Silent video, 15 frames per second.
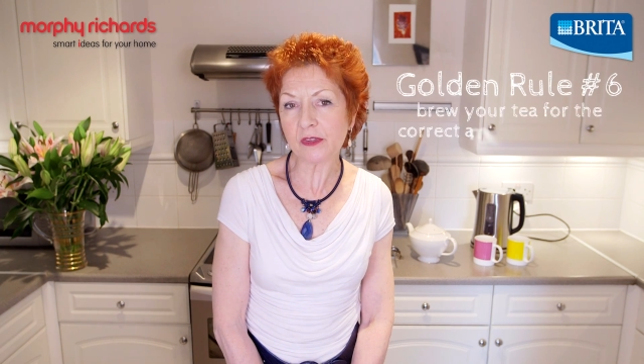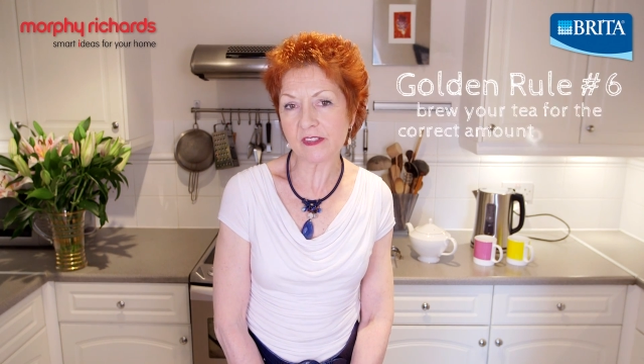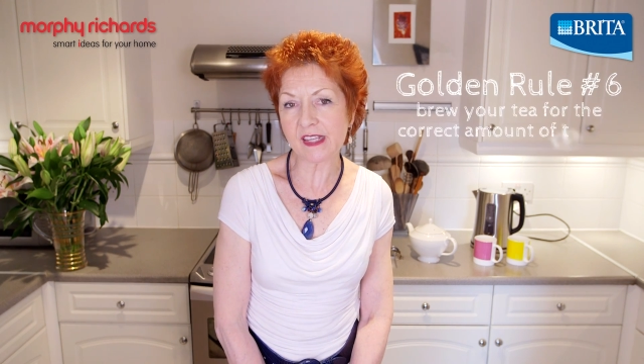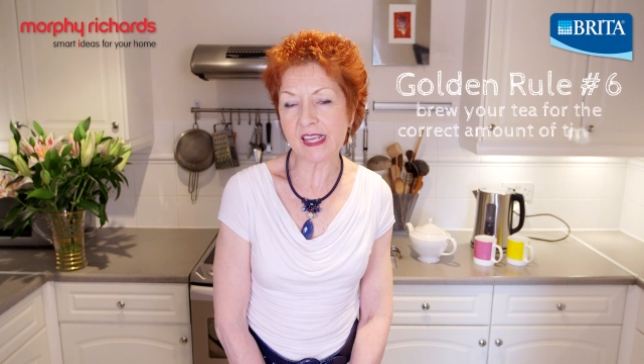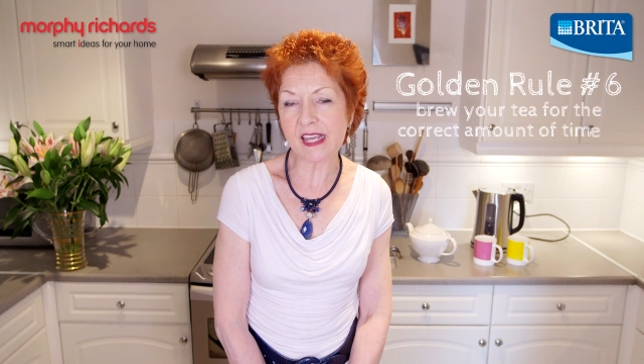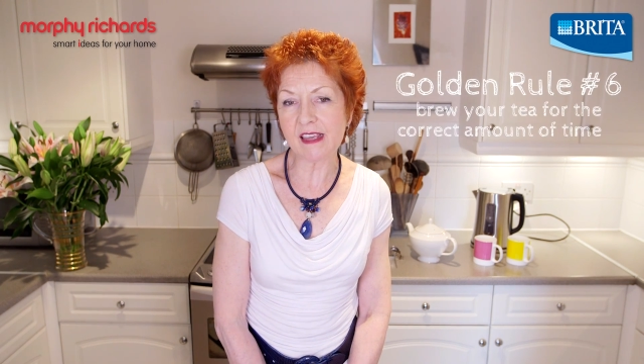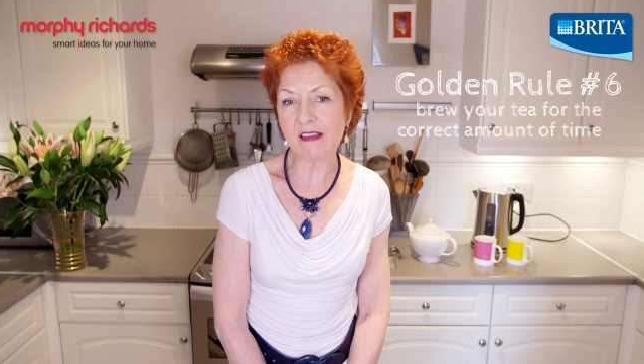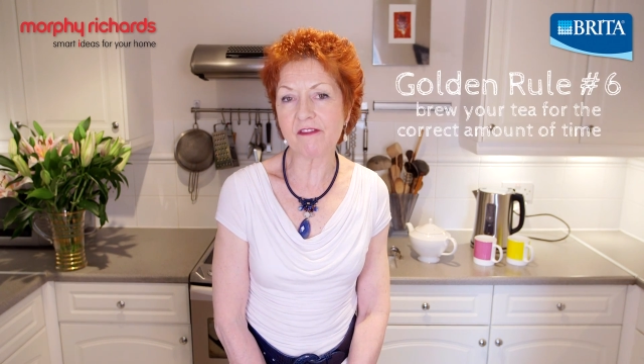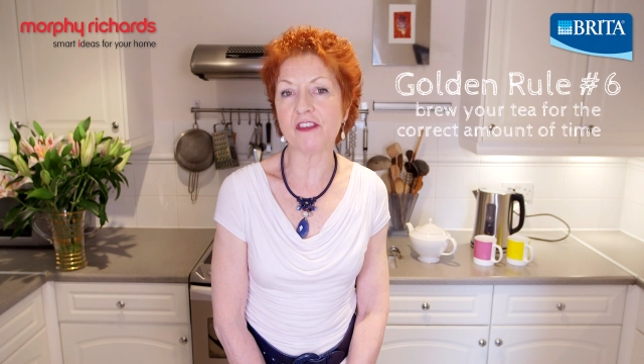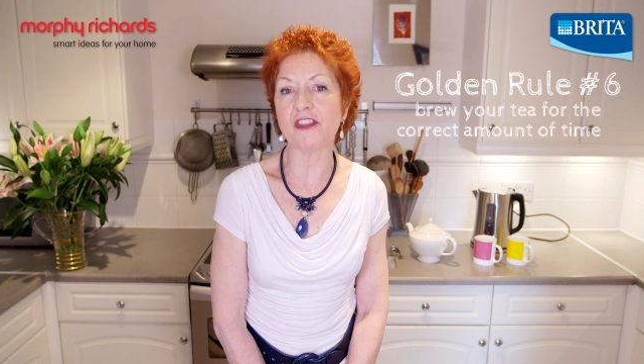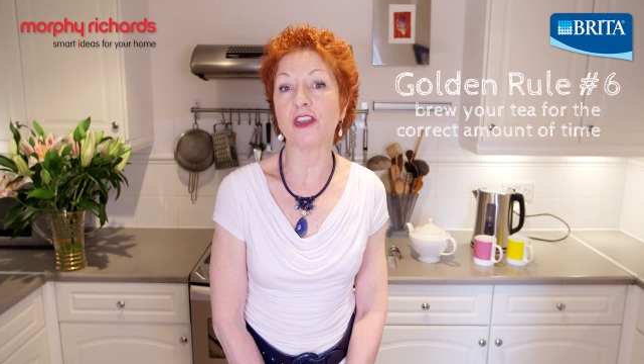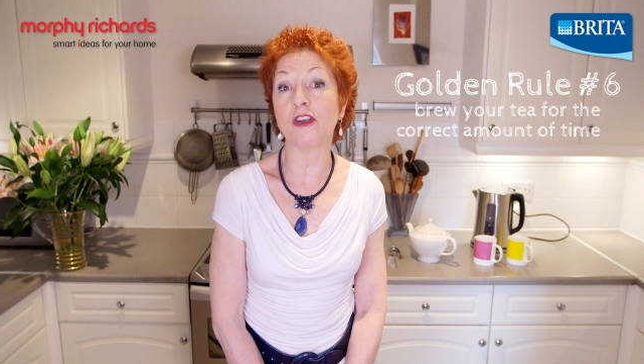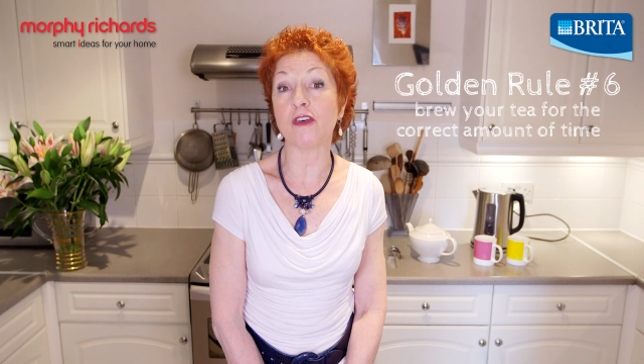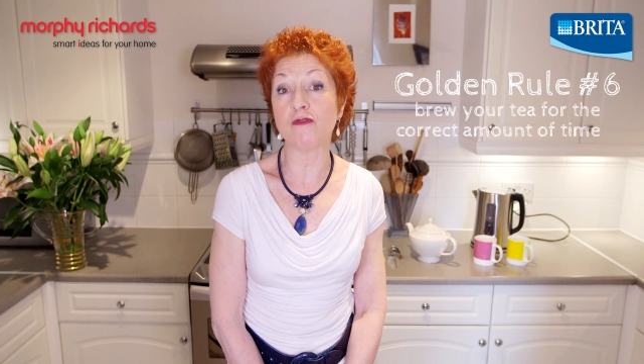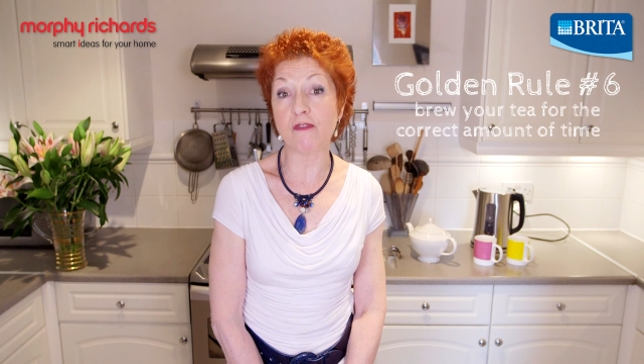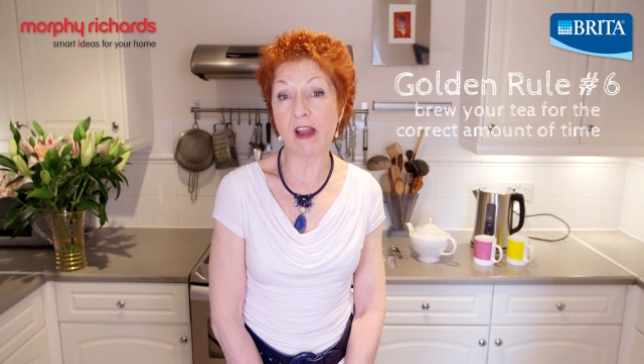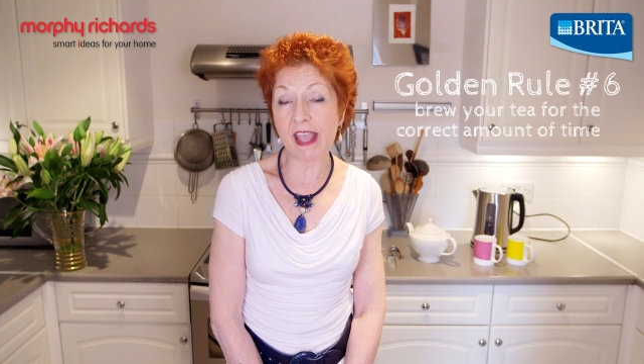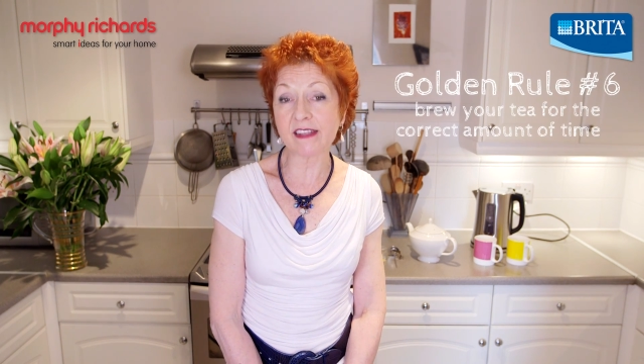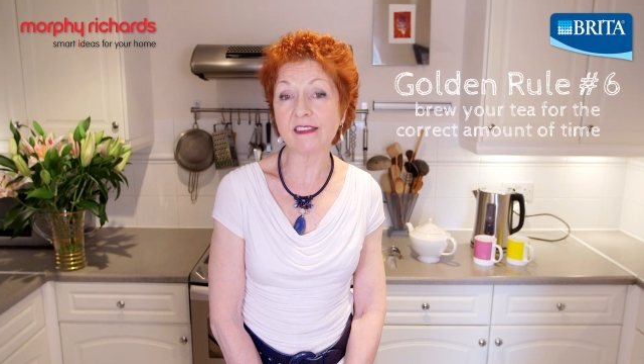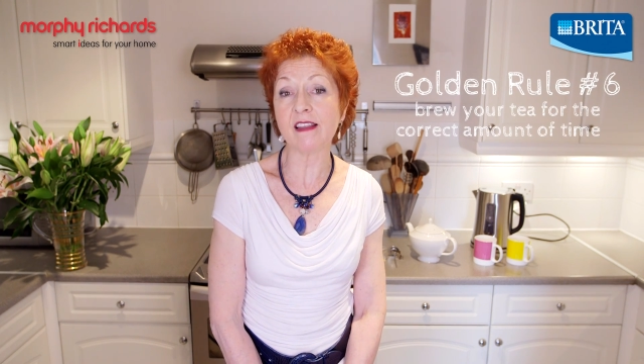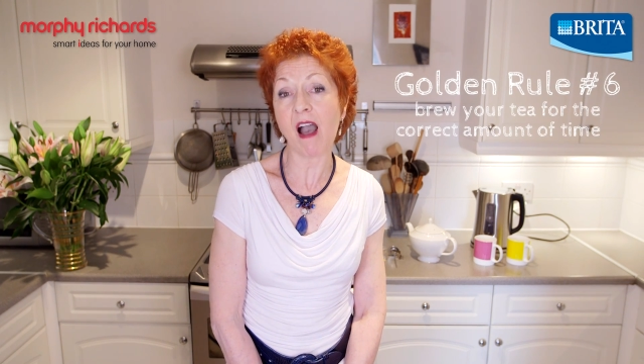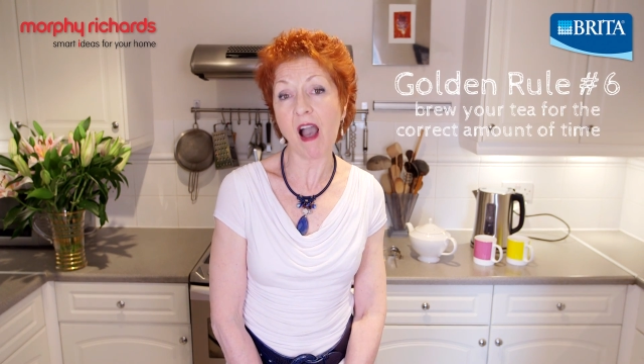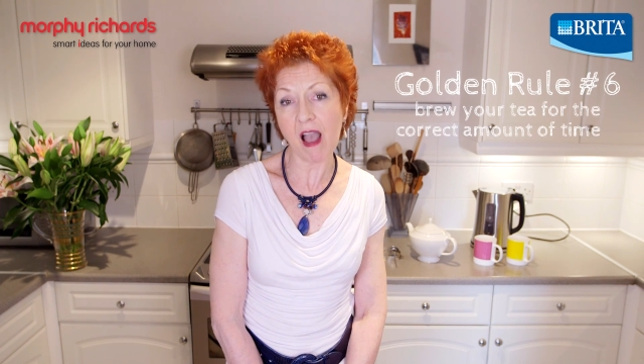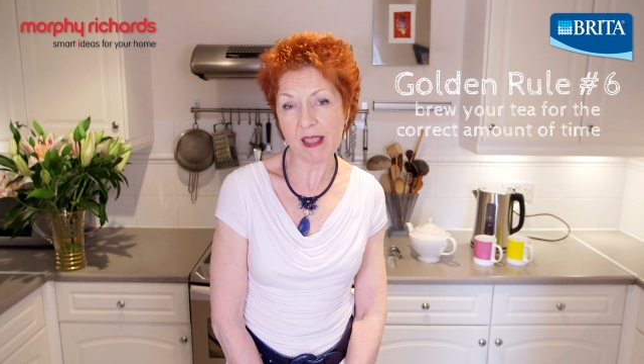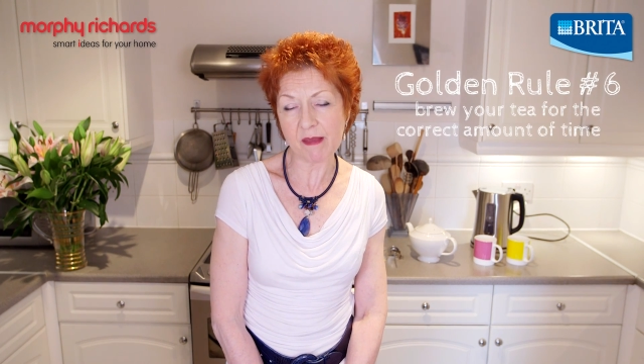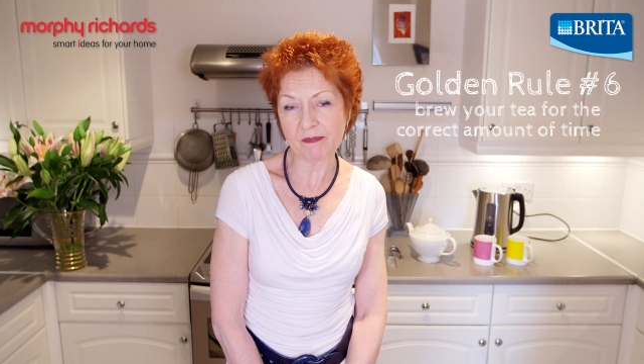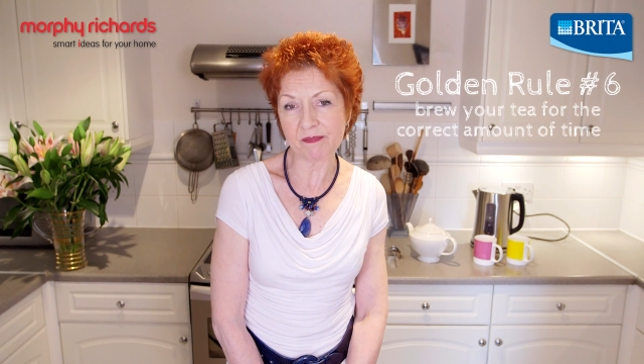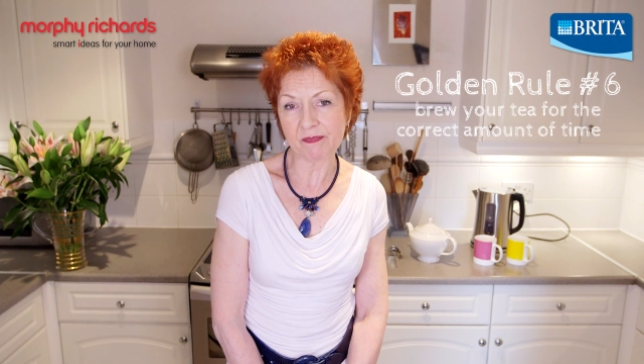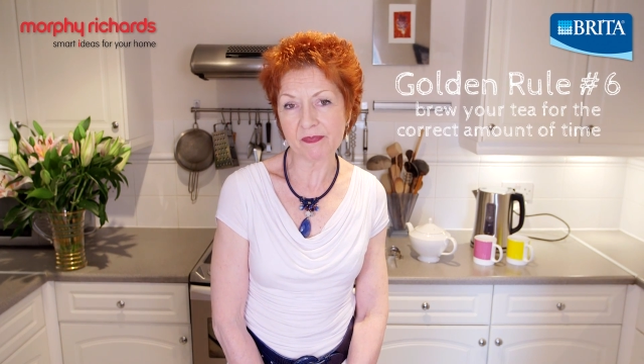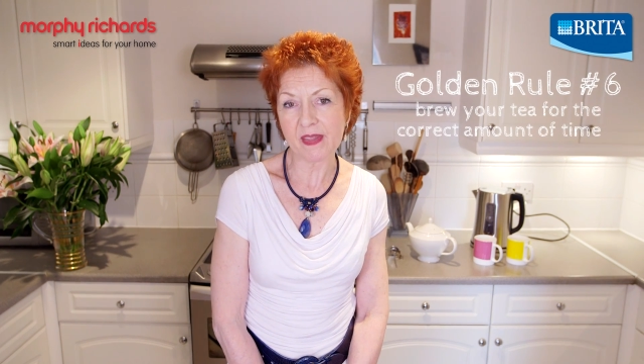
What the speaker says: tea for the correct time.